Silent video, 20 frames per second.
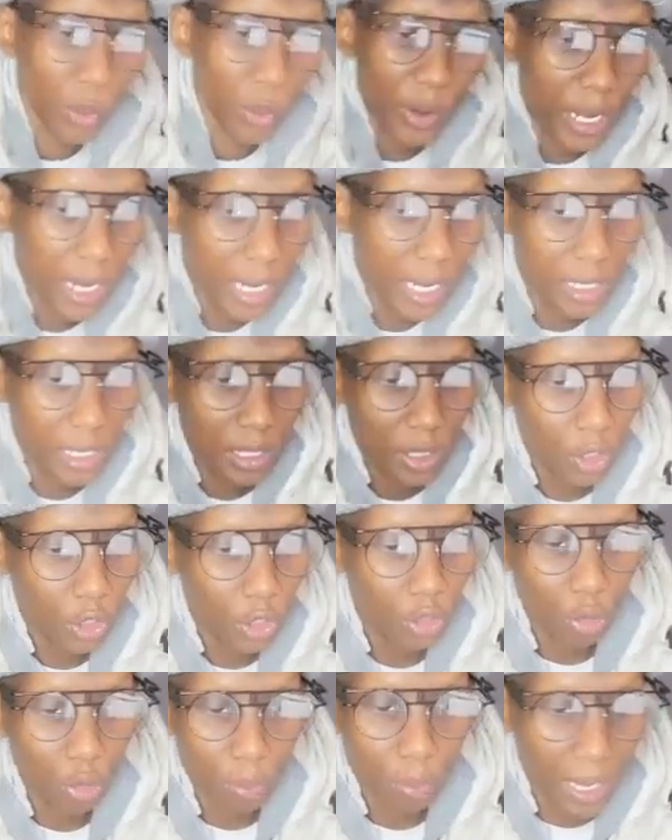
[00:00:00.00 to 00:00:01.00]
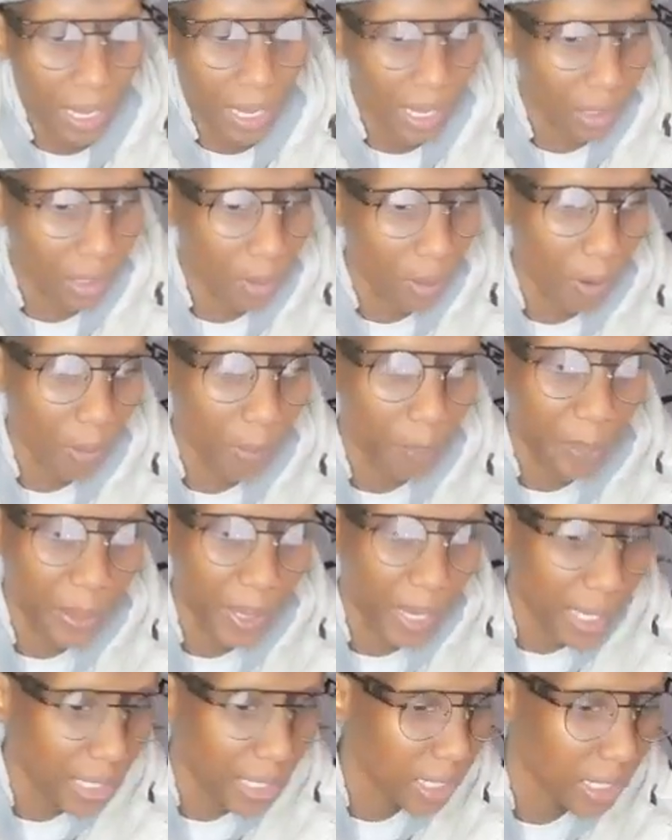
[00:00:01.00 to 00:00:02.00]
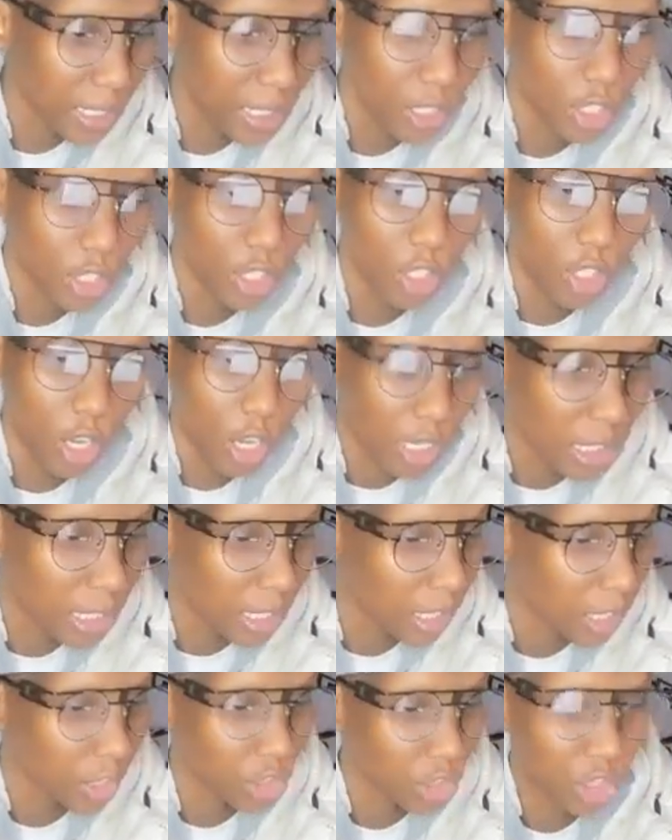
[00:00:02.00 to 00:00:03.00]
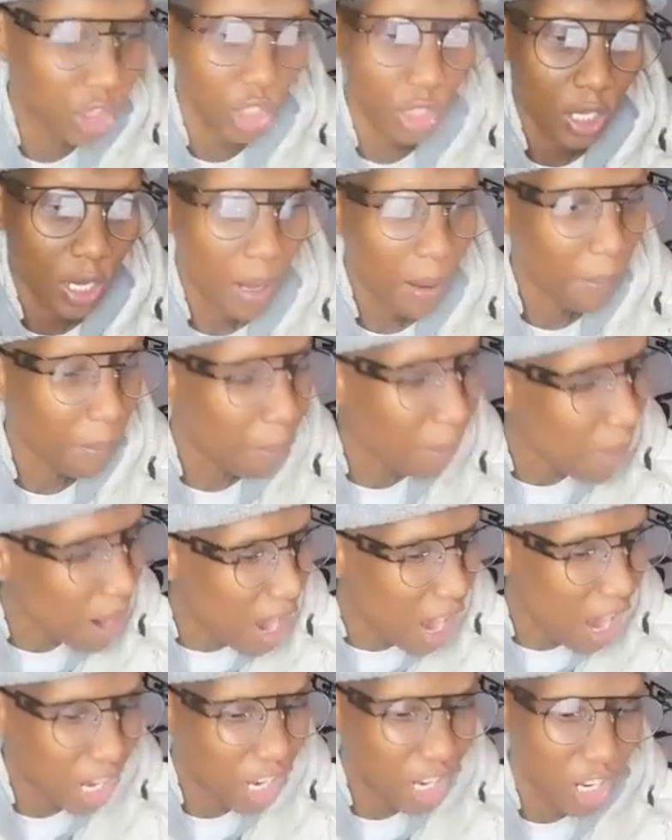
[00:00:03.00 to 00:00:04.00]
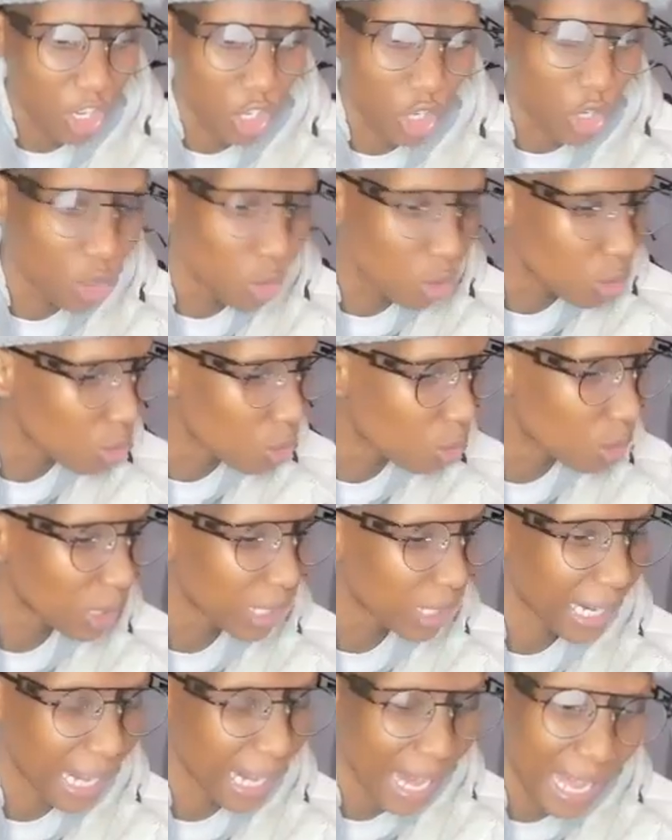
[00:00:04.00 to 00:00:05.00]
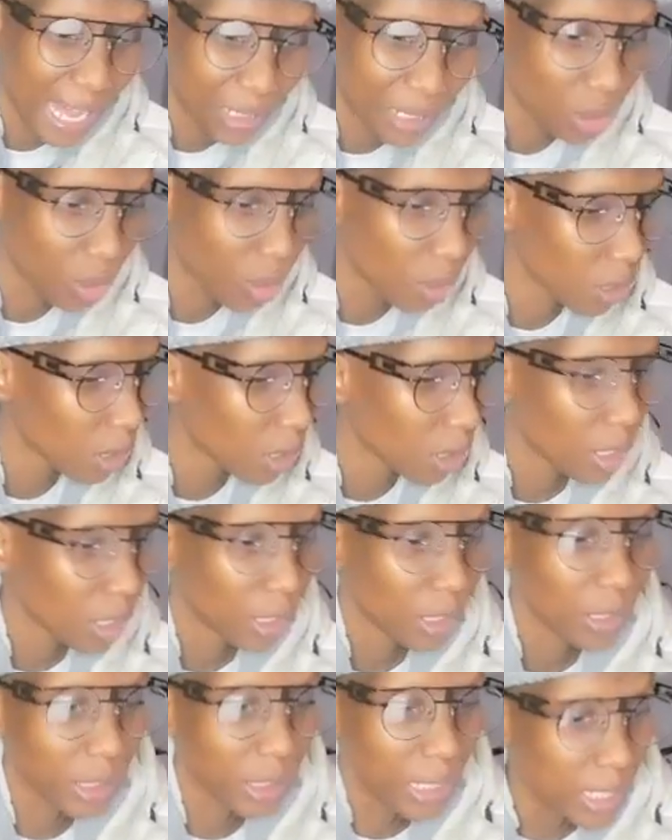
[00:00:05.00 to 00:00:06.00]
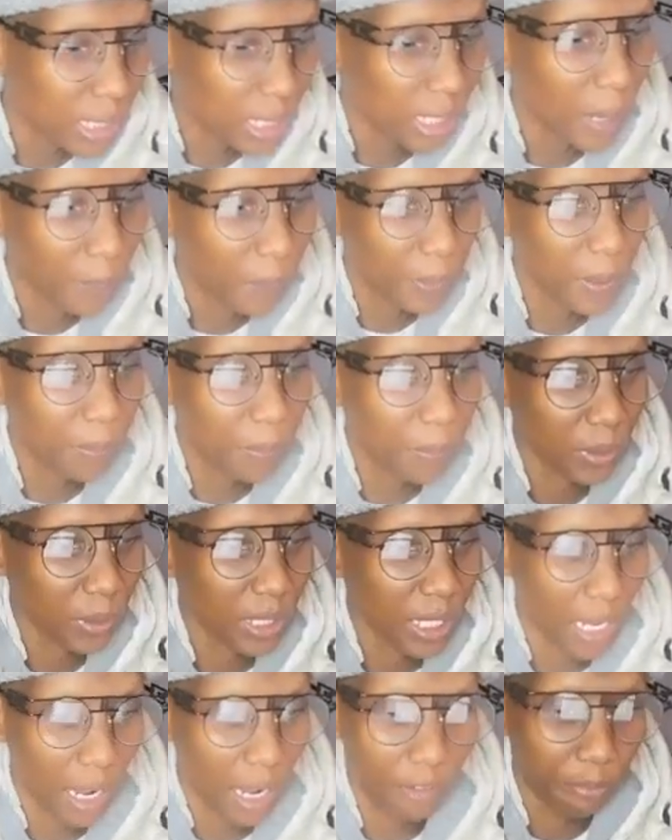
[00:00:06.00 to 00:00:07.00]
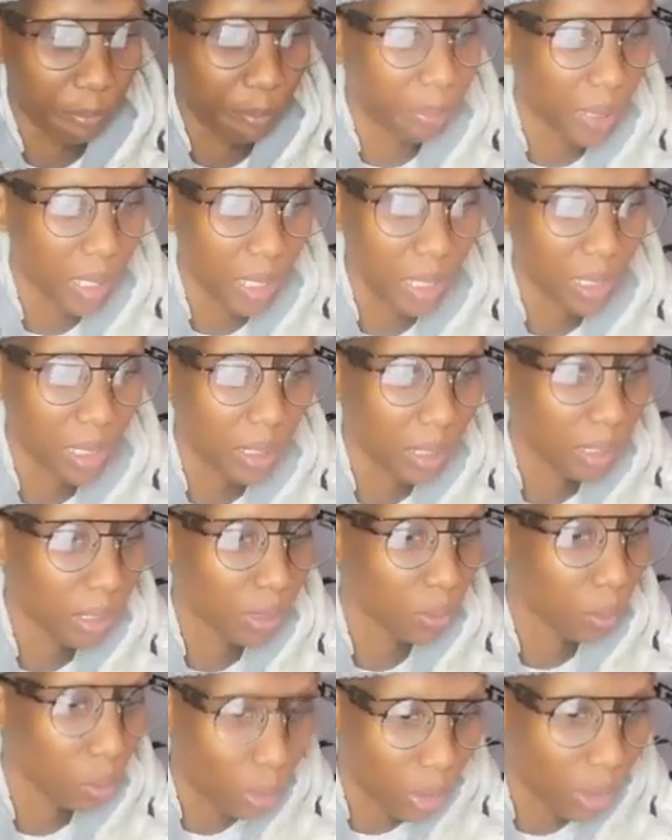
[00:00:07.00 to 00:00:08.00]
Doreen, Tumelo, Penny, Knowledge, Mark, Google, Rato. These are people that have been